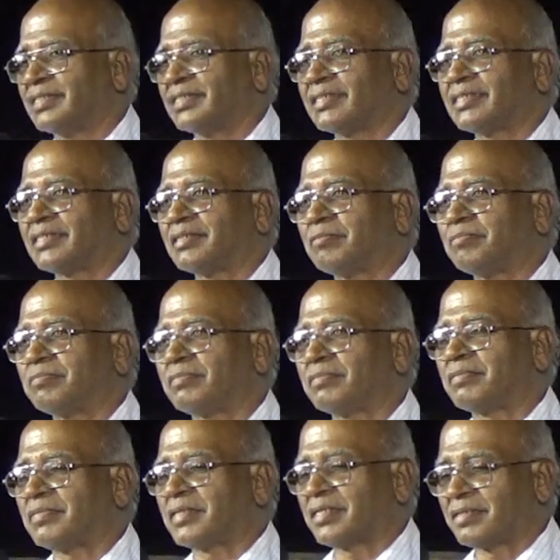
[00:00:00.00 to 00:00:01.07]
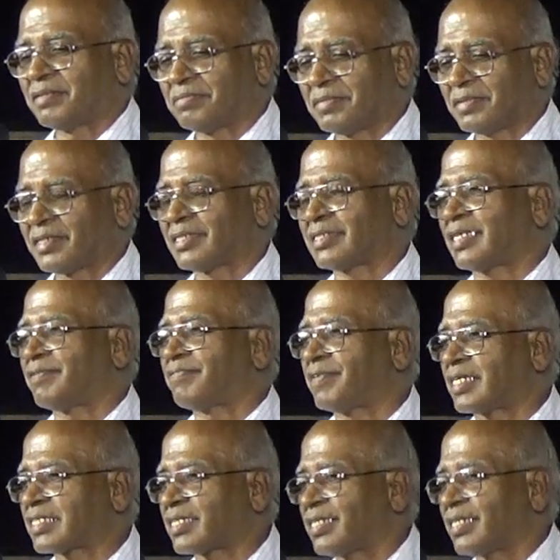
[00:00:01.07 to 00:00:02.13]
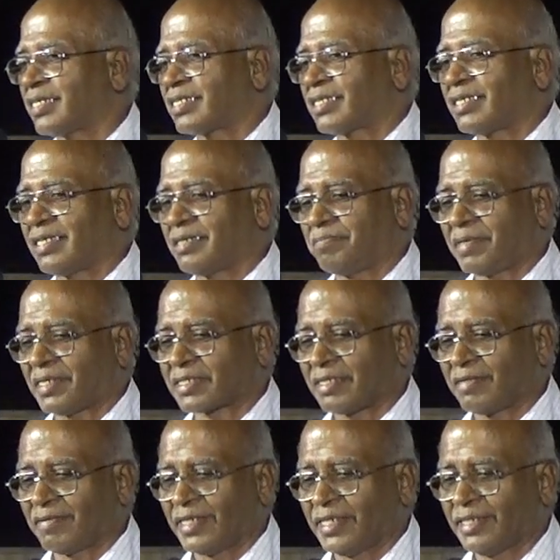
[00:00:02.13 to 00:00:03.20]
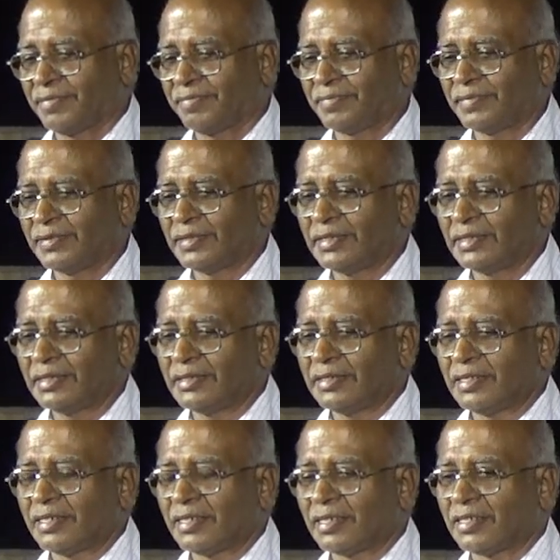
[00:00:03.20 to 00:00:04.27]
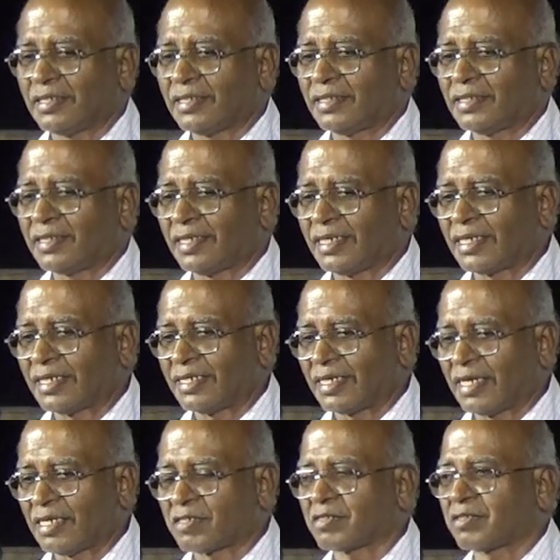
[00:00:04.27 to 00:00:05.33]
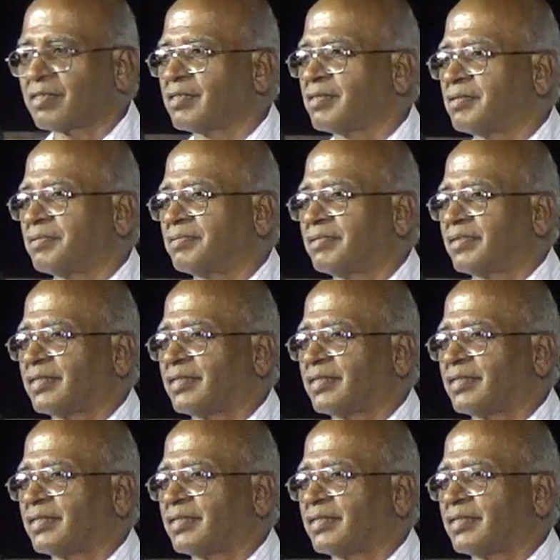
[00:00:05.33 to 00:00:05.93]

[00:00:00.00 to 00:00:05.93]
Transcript: You know, it's unfortunate he passed away. And also,